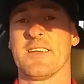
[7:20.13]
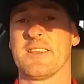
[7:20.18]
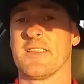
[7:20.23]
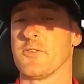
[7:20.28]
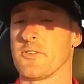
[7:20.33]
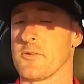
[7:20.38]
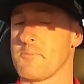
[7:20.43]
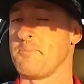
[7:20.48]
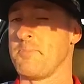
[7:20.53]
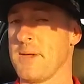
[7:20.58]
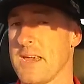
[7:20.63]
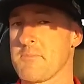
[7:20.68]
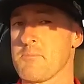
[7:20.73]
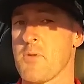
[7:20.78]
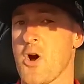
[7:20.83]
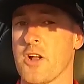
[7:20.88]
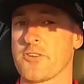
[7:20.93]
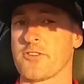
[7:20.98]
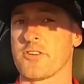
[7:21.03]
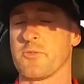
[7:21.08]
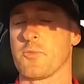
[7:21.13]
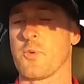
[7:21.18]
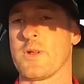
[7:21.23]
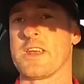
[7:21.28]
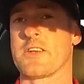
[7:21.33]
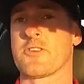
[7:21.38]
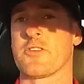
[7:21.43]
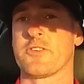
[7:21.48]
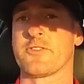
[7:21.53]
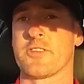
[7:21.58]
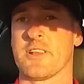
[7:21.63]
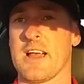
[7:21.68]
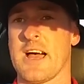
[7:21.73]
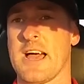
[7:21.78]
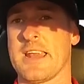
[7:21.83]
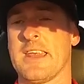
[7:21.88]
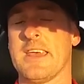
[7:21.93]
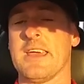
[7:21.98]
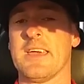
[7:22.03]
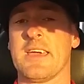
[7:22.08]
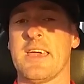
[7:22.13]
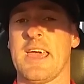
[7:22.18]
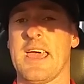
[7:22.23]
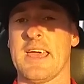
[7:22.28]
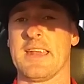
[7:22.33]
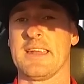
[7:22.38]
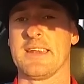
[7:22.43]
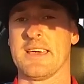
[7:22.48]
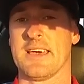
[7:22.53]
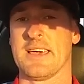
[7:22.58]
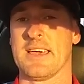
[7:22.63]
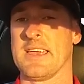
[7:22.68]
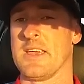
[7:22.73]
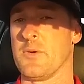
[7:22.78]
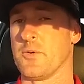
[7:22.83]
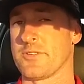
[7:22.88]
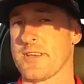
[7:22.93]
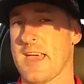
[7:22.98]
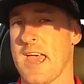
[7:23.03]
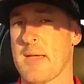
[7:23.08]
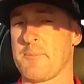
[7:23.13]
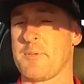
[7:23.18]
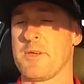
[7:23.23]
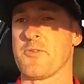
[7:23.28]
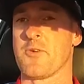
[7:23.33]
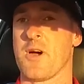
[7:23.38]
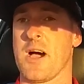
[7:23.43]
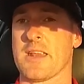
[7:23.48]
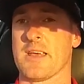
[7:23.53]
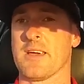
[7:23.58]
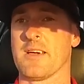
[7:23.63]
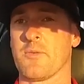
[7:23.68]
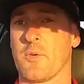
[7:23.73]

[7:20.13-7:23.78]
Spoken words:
There was a big margin when he crossed the line, and he was a happy rider.